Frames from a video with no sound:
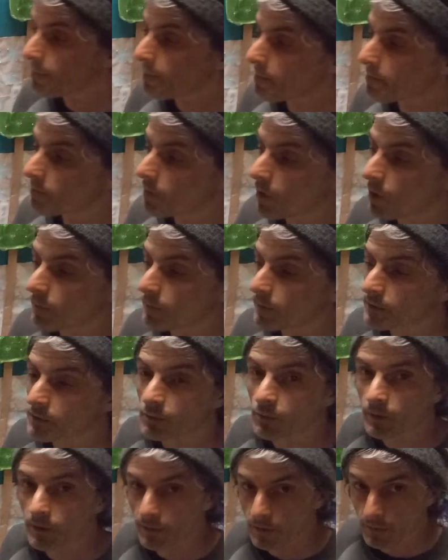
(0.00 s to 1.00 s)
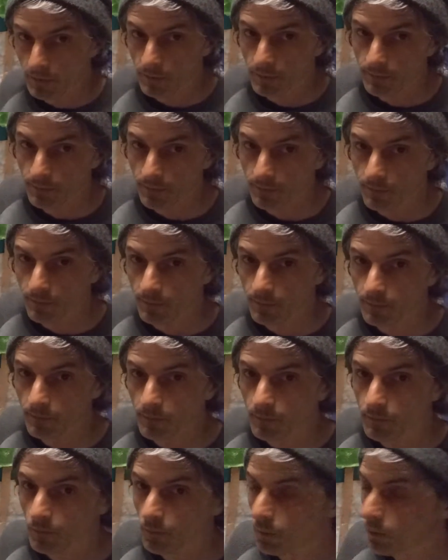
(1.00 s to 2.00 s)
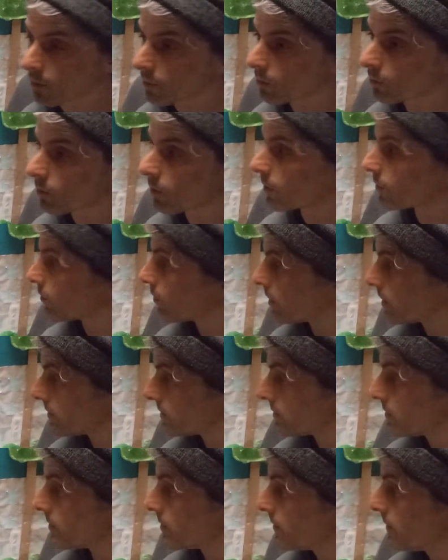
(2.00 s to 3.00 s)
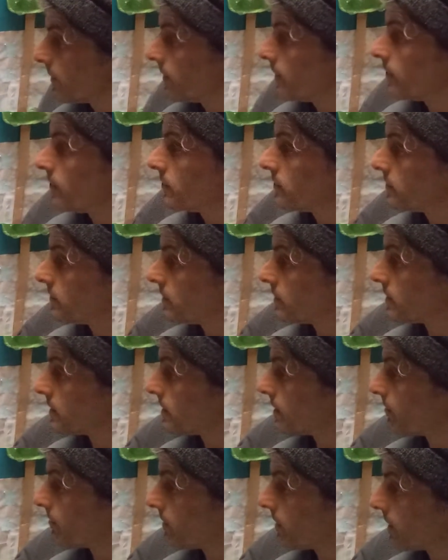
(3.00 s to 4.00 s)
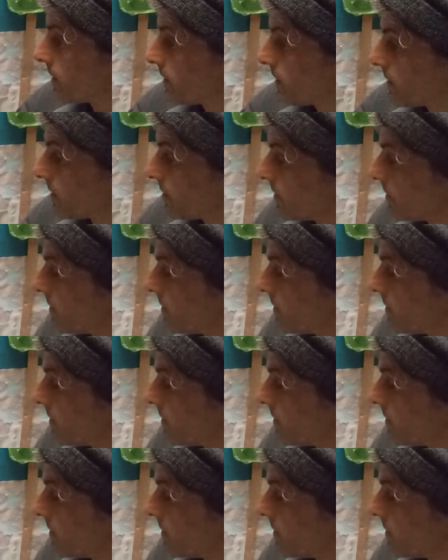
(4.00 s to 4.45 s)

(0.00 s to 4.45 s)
moment where what was just something that